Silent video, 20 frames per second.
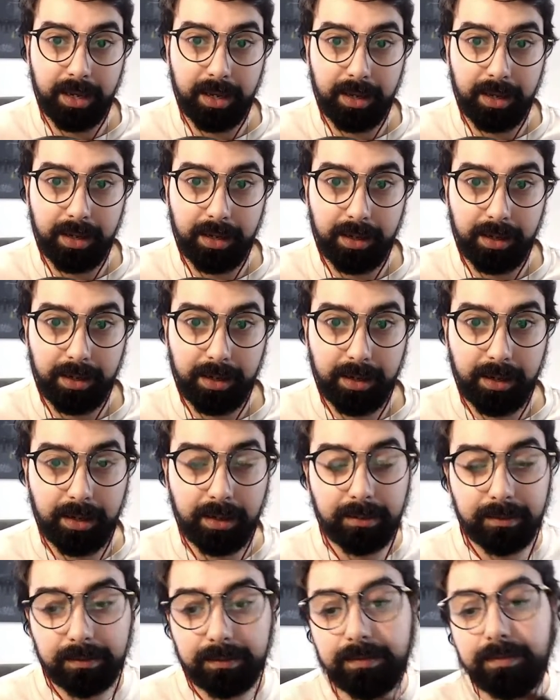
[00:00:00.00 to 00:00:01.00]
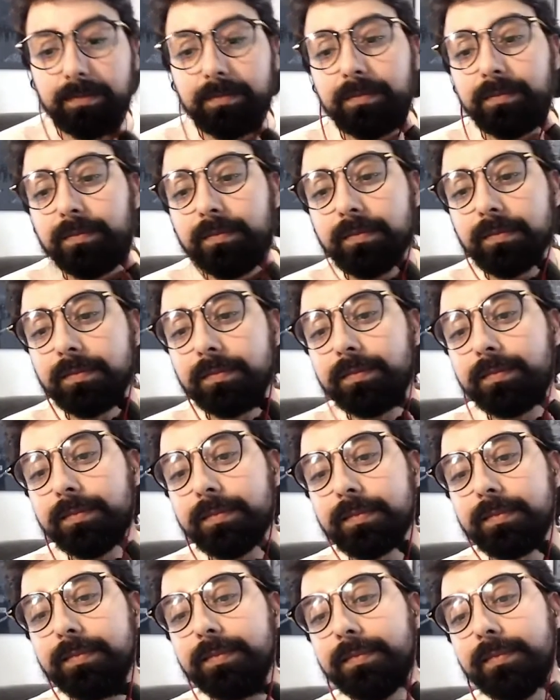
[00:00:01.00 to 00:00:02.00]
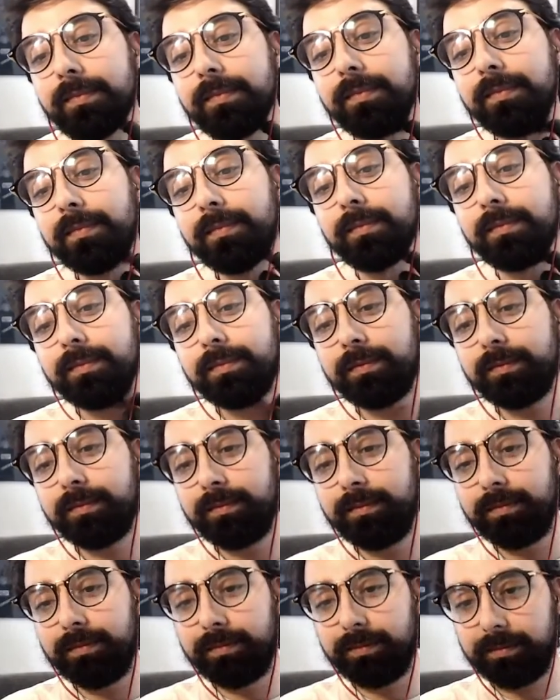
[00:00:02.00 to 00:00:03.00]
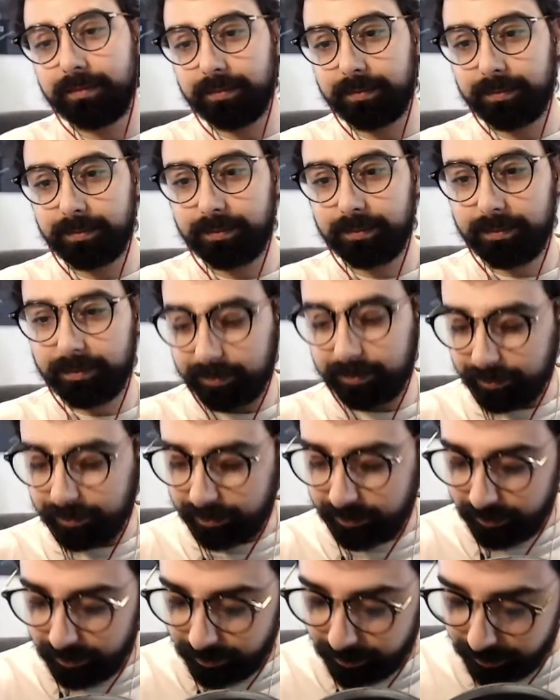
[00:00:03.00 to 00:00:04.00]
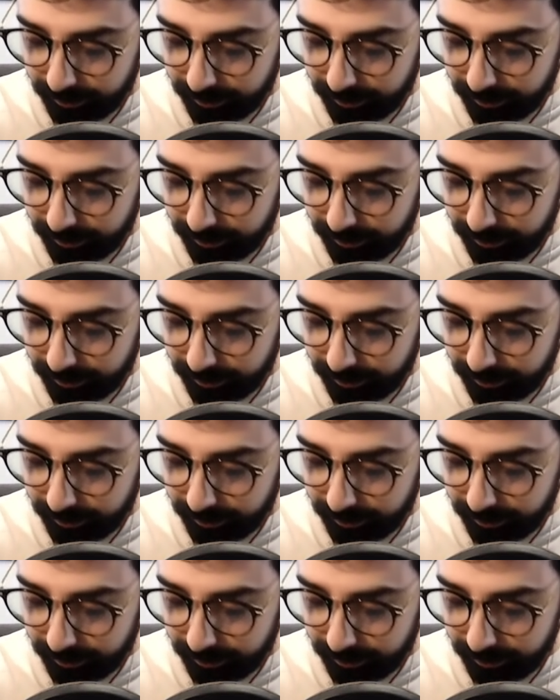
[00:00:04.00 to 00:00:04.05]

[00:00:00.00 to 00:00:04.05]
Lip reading: No one is speaking in this clip.